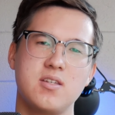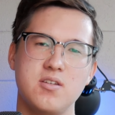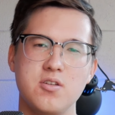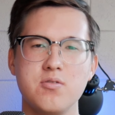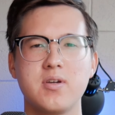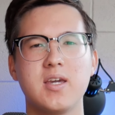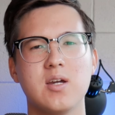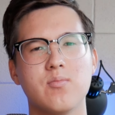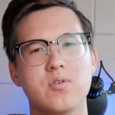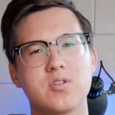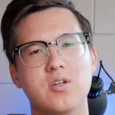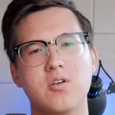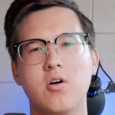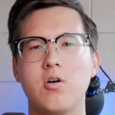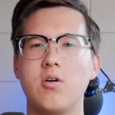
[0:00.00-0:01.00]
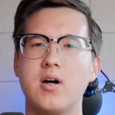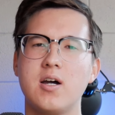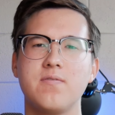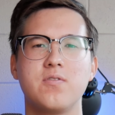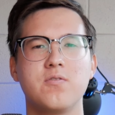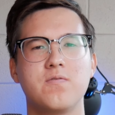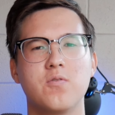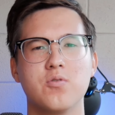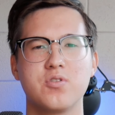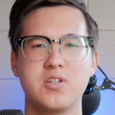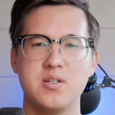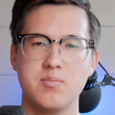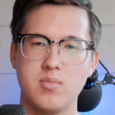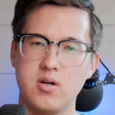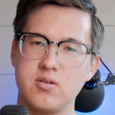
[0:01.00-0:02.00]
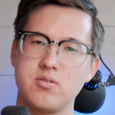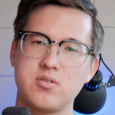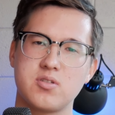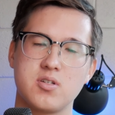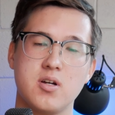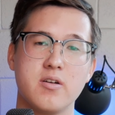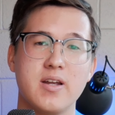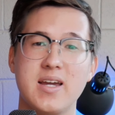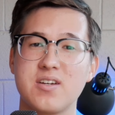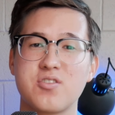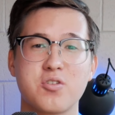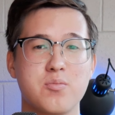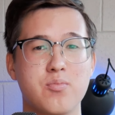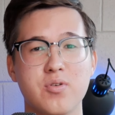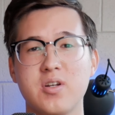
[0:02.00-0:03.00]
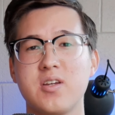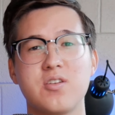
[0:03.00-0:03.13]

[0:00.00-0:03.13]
the new cameras on all iPhone 14 models are actually pretty